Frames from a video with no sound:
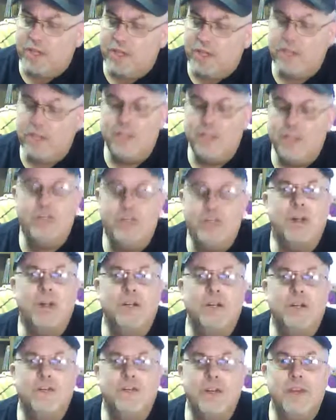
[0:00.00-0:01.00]
the
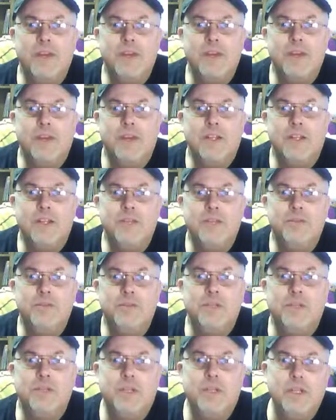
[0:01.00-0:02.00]
Hedgehog fan. I love
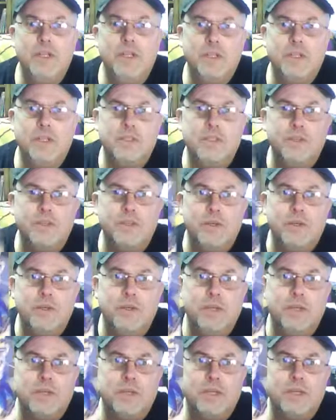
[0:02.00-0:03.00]
Sonic, and
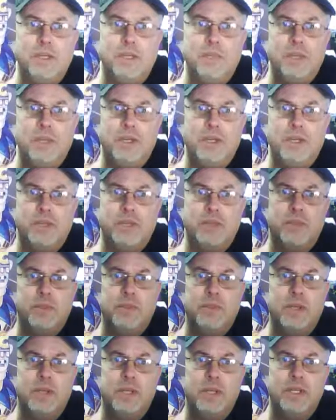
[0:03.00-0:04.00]
so he picked up the
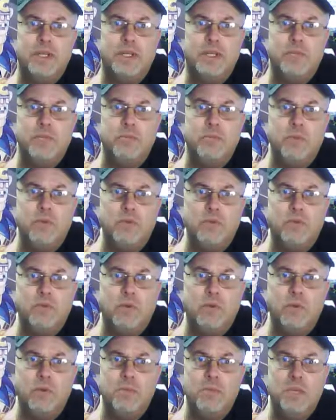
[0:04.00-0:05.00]
Sonic book
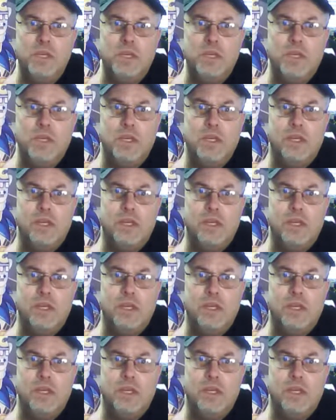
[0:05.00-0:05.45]
for me,